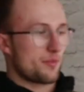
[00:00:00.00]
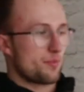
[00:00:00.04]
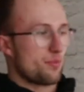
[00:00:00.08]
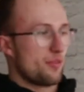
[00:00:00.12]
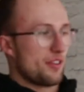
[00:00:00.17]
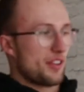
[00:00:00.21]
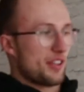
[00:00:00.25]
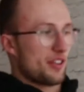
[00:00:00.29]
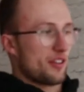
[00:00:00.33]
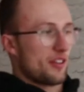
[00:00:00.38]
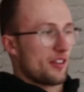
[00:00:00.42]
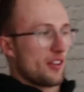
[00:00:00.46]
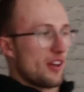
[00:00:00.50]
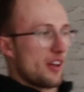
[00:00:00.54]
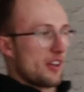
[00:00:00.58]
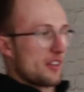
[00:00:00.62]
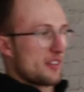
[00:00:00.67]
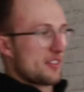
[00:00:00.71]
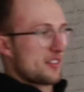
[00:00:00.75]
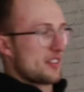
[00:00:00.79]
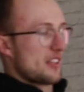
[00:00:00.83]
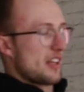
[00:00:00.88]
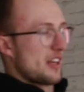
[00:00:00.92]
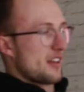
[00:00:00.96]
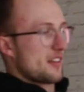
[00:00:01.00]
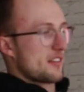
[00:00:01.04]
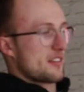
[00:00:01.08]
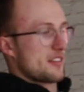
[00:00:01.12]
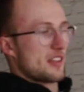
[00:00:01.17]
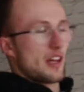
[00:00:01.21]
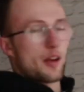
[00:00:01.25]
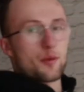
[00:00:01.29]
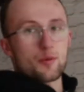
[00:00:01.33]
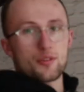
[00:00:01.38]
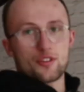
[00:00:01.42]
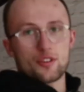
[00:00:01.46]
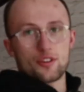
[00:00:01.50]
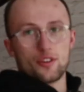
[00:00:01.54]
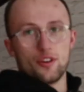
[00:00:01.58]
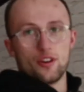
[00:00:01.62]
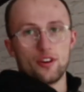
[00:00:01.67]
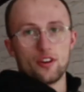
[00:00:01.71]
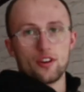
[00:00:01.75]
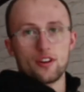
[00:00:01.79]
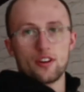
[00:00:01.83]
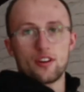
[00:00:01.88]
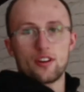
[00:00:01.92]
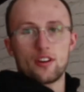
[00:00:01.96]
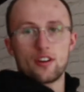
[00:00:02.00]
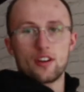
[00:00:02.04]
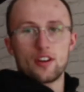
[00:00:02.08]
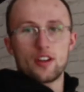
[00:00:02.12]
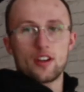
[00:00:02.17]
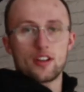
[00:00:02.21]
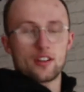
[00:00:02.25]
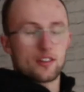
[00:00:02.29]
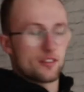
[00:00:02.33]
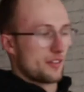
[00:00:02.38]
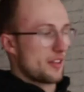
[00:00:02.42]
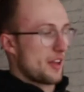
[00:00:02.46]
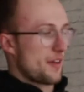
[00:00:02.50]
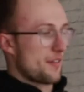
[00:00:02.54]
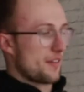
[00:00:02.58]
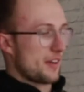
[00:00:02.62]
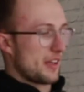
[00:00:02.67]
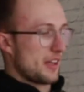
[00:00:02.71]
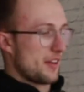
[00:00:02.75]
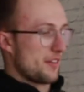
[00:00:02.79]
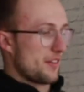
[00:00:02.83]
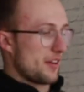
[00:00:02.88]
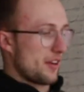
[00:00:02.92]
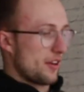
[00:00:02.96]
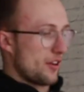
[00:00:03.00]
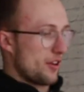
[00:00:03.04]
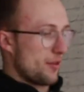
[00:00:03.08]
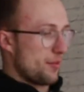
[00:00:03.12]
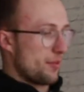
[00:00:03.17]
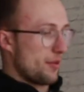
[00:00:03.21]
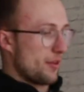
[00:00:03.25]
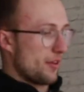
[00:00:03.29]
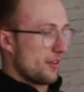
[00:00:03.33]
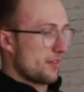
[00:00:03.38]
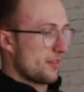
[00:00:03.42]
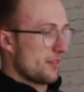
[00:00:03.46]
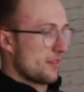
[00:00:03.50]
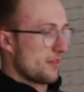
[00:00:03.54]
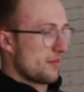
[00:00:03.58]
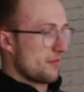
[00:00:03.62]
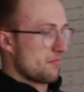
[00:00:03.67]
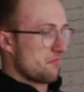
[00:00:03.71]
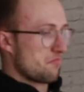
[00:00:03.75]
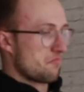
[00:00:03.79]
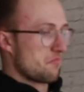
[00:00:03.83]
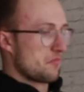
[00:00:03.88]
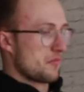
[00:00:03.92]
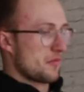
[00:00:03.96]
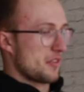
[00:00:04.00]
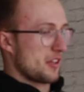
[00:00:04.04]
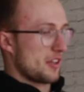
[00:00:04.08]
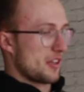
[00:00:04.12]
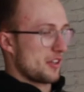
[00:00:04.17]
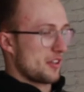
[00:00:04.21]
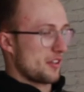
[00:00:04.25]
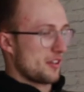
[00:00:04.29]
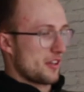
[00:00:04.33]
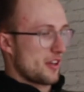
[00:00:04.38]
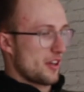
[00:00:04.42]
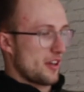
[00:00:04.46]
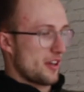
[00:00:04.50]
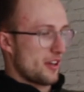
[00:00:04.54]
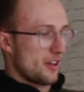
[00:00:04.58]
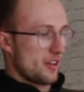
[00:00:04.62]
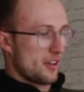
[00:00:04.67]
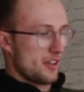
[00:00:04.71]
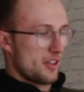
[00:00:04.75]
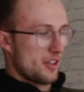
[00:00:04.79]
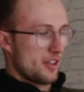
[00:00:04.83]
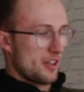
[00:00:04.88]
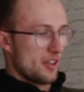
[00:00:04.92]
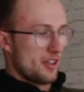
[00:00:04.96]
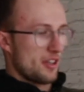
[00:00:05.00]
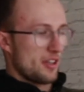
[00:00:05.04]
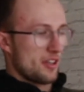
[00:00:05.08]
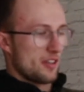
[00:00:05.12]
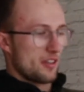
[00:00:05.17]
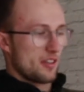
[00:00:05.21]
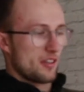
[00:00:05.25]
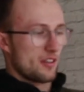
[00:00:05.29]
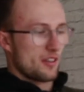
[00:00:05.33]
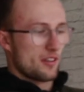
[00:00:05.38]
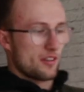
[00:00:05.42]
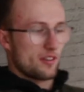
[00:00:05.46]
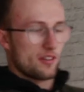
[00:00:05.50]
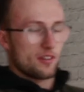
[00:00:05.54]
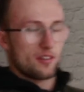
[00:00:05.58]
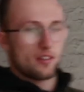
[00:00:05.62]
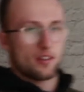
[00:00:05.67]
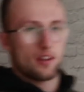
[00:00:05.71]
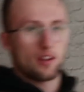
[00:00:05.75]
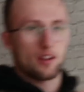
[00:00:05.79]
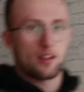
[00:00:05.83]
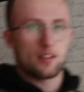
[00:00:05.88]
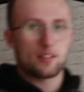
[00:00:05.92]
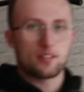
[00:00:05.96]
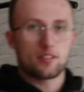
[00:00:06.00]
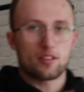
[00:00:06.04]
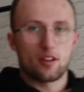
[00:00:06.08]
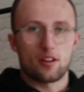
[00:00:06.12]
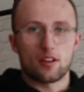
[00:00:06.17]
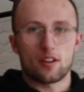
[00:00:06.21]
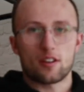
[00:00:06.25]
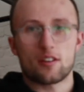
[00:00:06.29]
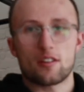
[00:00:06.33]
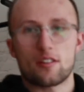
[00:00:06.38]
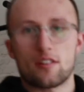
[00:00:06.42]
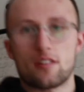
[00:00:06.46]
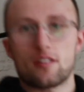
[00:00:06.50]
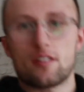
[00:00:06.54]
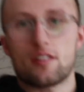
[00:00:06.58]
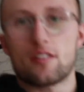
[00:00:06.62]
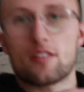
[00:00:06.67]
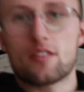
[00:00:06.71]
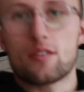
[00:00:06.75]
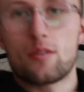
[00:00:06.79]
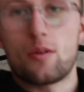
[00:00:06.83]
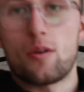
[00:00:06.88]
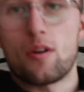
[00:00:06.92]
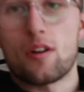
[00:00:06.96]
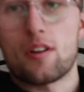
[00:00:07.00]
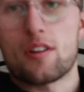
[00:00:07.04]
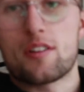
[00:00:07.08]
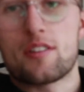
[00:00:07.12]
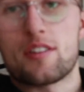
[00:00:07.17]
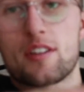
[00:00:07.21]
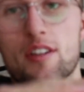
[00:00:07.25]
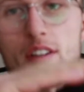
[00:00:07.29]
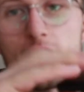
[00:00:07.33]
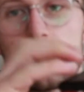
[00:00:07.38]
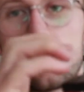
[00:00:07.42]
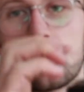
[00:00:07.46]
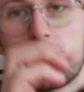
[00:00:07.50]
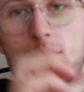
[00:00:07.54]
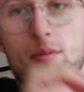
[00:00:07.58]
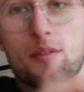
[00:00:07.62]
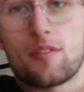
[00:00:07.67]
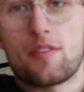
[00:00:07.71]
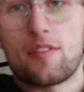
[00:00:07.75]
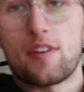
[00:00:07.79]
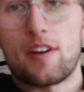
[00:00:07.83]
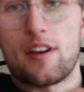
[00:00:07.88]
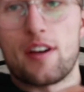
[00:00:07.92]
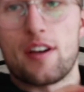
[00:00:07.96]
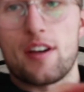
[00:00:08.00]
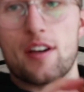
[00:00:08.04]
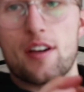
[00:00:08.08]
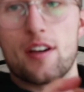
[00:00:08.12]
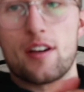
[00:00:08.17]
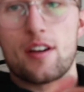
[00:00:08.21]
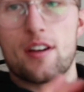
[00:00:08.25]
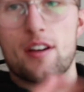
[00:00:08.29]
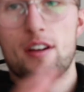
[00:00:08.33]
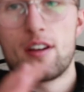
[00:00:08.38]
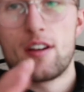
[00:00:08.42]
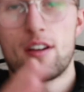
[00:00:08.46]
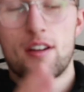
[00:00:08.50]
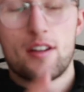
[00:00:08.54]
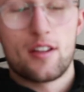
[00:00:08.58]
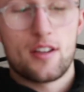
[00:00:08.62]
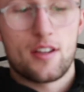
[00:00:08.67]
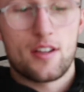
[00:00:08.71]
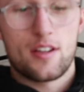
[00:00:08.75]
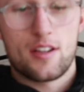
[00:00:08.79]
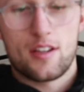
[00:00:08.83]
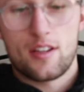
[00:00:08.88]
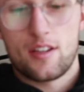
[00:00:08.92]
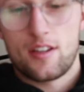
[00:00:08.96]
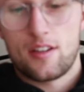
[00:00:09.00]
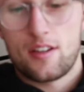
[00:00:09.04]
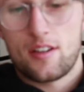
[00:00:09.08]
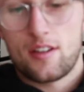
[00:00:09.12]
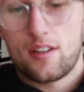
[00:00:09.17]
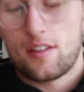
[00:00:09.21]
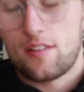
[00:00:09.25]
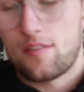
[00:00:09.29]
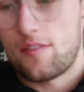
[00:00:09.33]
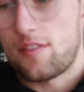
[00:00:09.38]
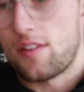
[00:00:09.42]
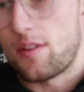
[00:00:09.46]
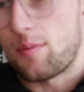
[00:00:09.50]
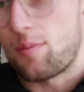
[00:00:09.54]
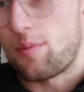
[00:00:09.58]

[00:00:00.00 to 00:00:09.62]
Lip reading: pretty good, like it snaps shut, never leave it open, and like it's quality, to be fair, for the